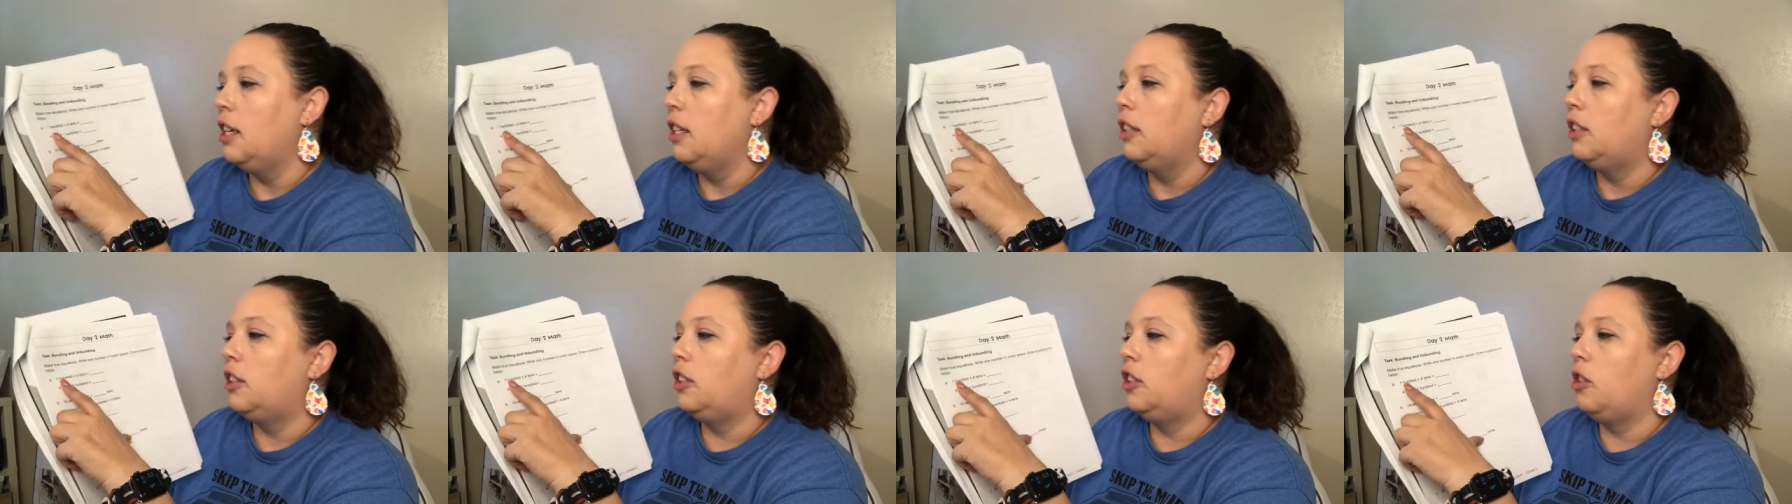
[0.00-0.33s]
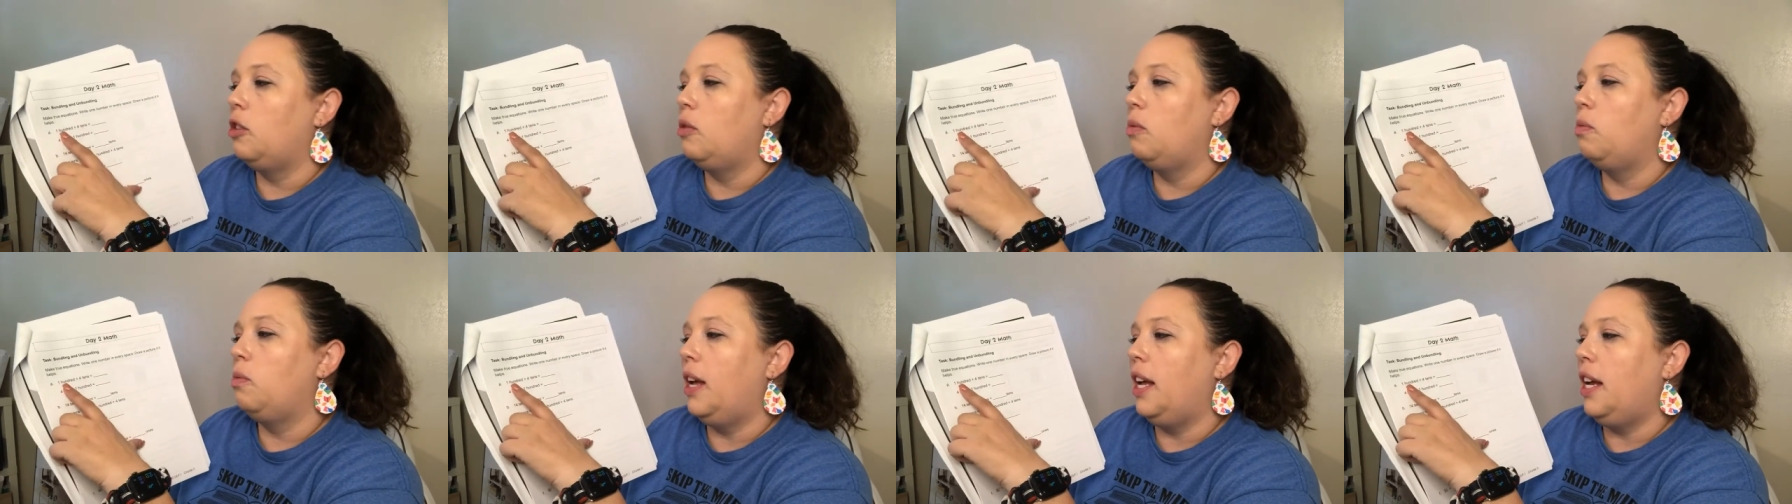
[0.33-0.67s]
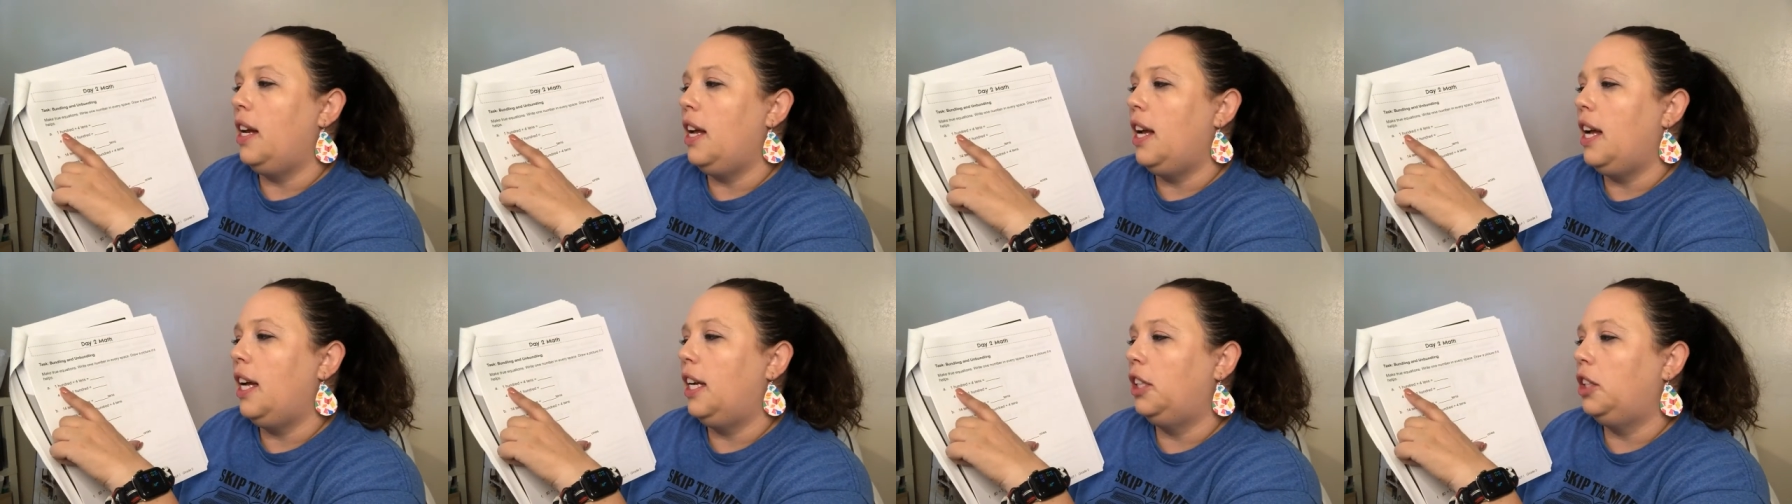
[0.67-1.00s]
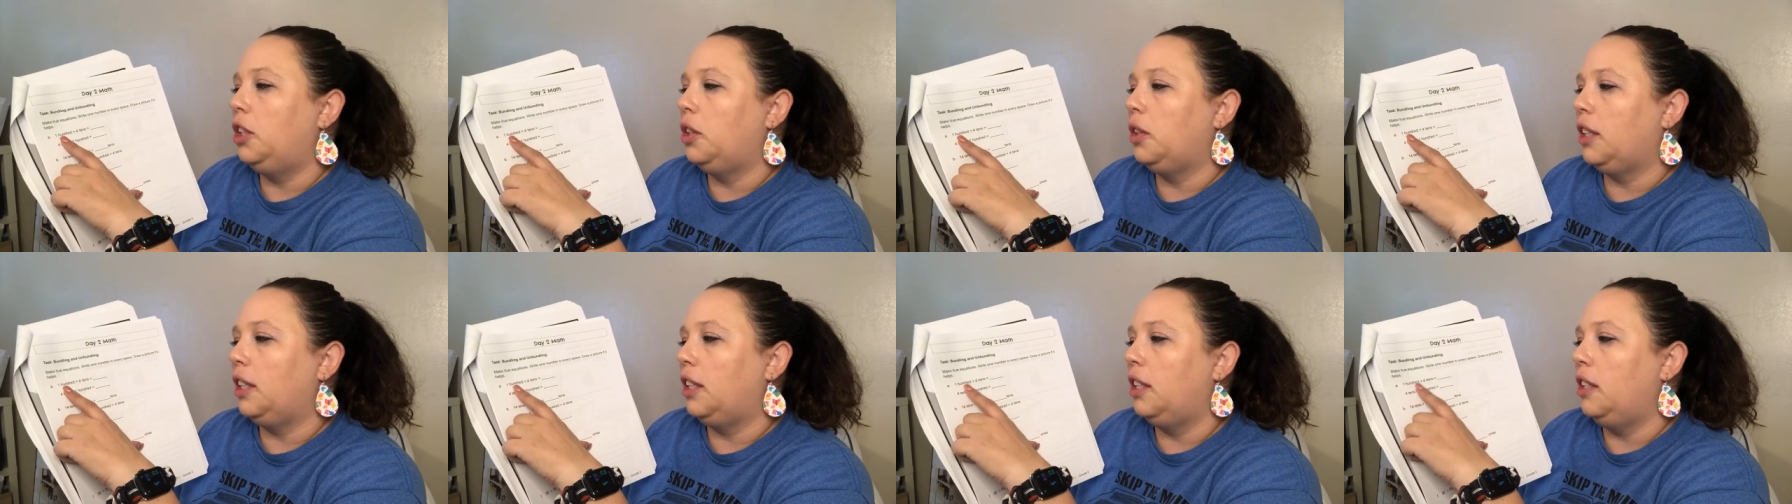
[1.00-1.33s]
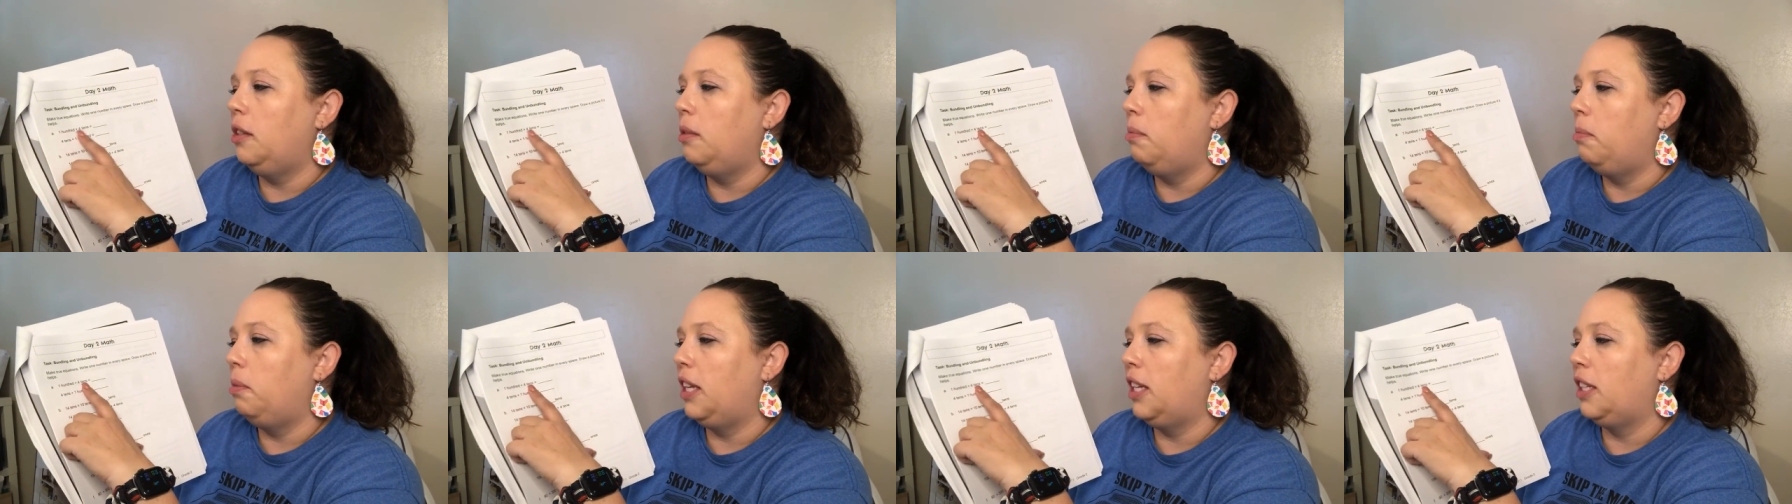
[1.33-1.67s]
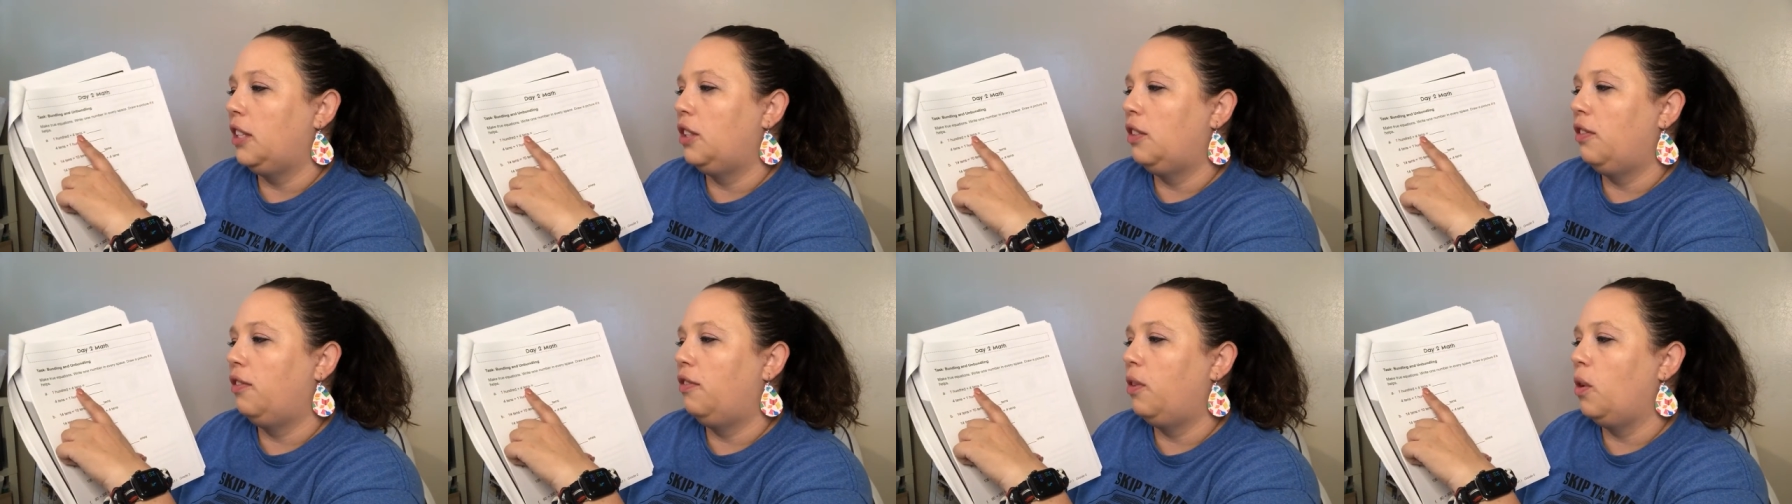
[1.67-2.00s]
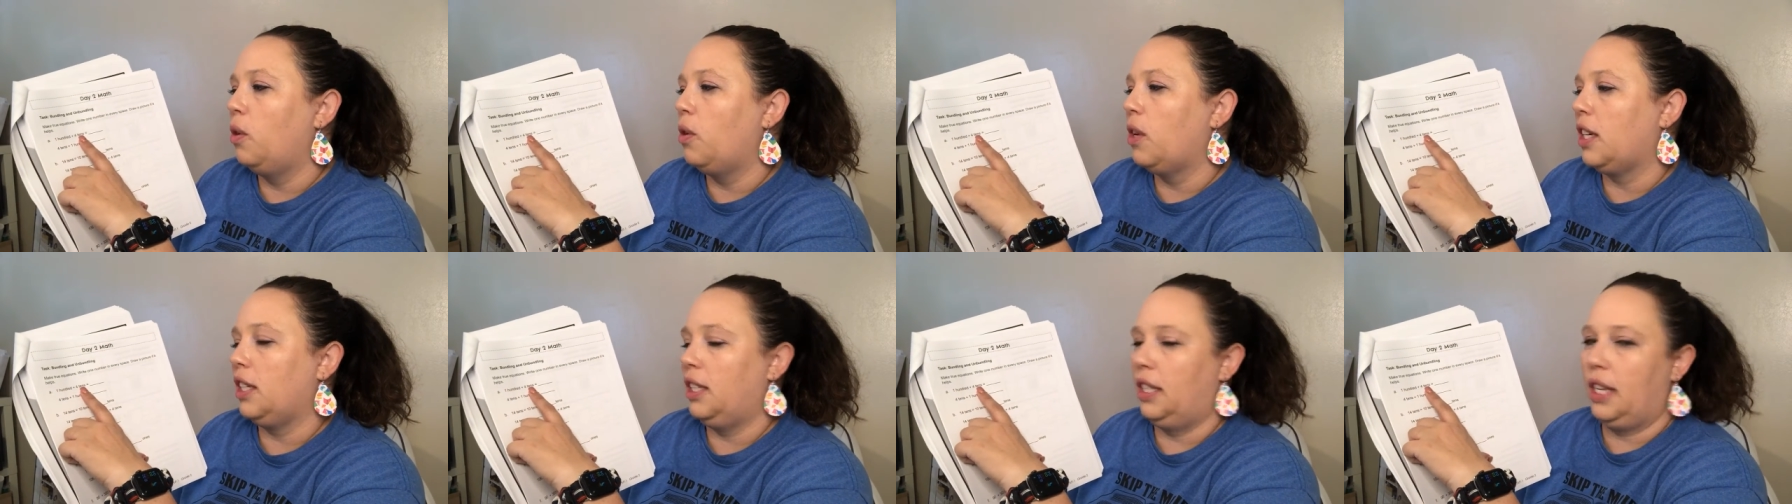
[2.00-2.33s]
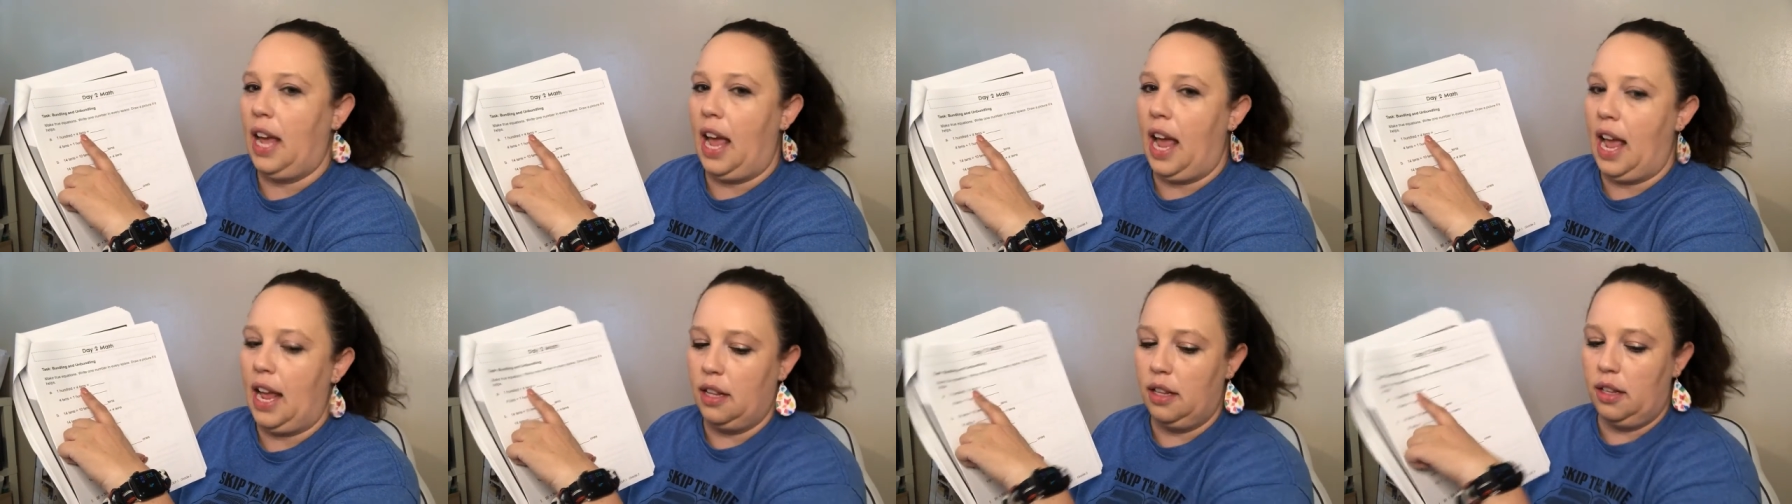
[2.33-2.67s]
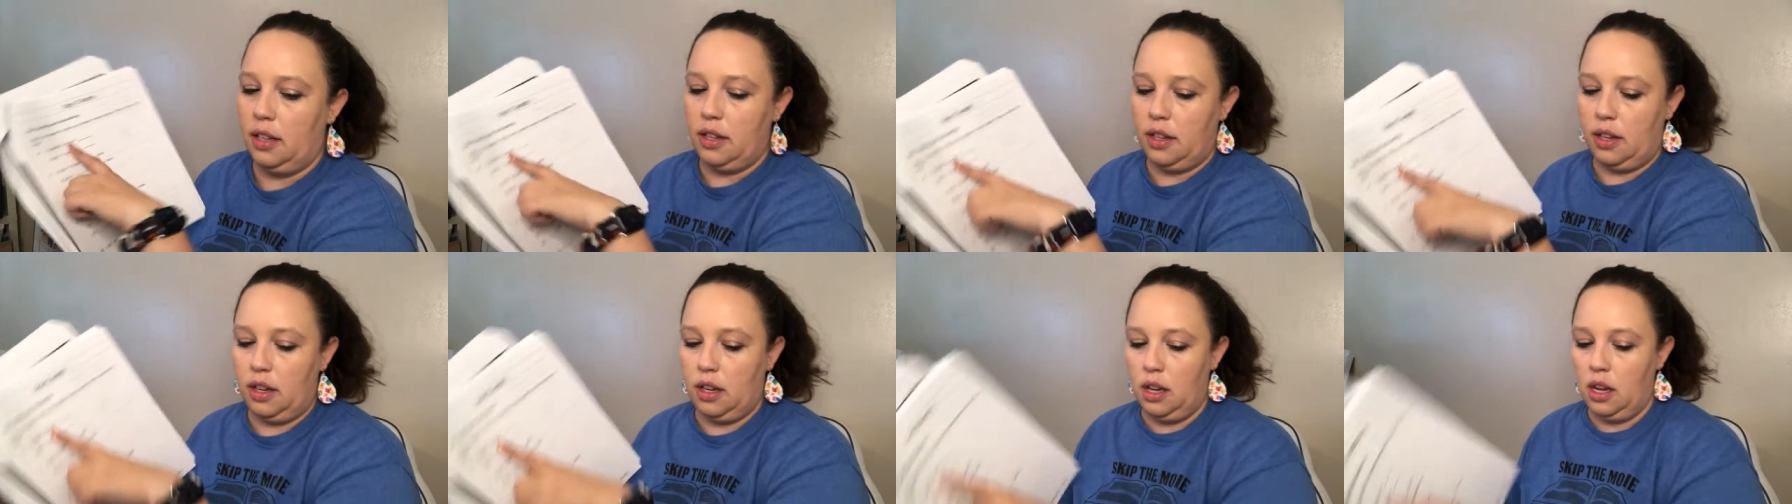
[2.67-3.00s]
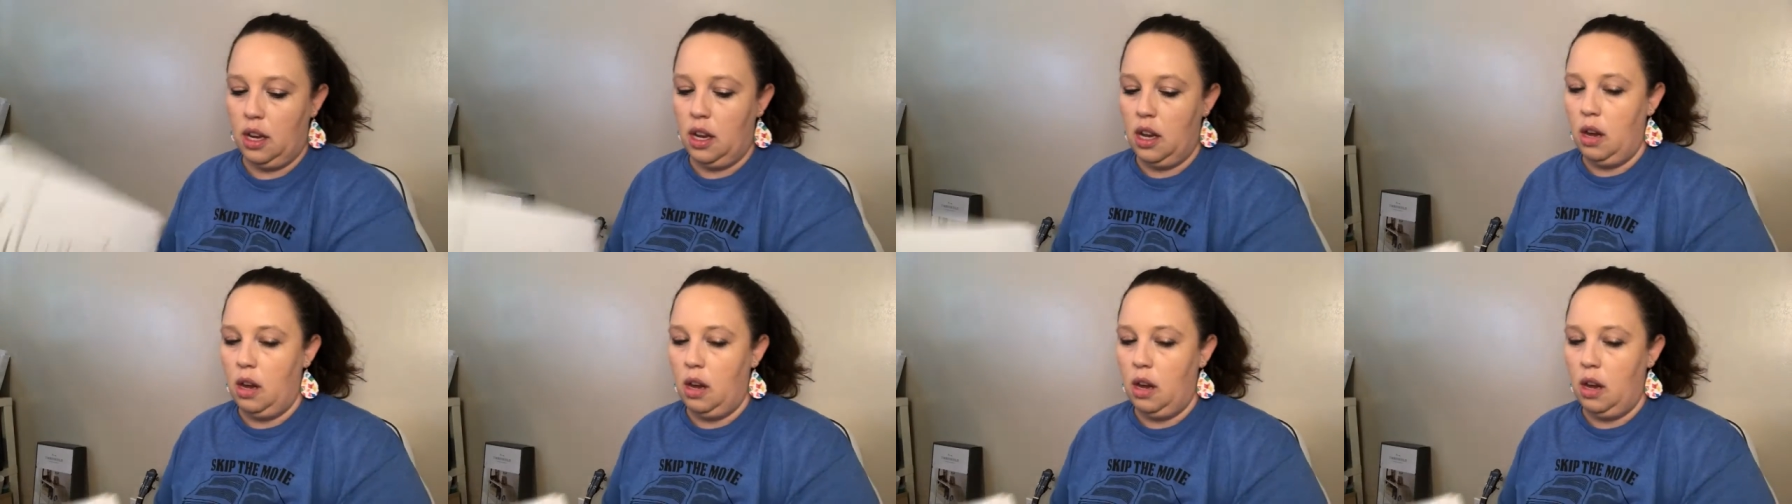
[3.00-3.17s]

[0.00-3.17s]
So 100 plus 4 tenths.